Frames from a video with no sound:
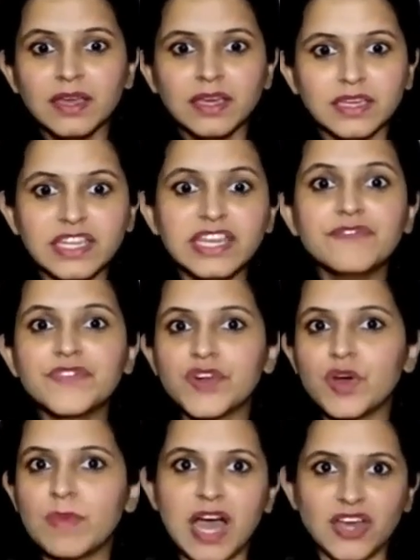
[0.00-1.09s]
ni
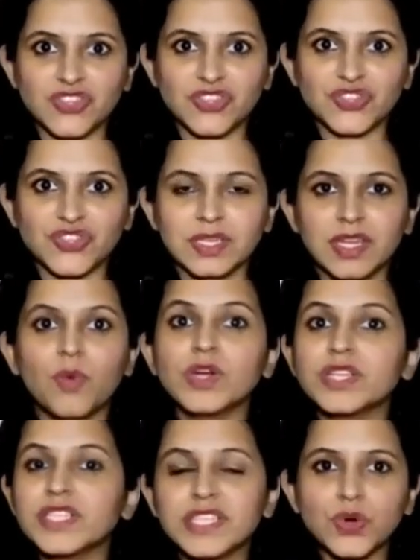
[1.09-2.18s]
fromage. Now what
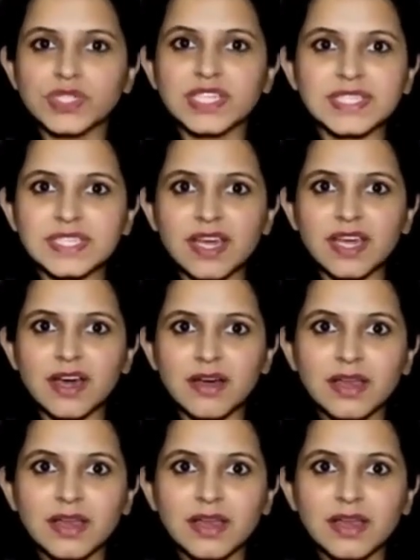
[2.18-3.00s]
did you notice here?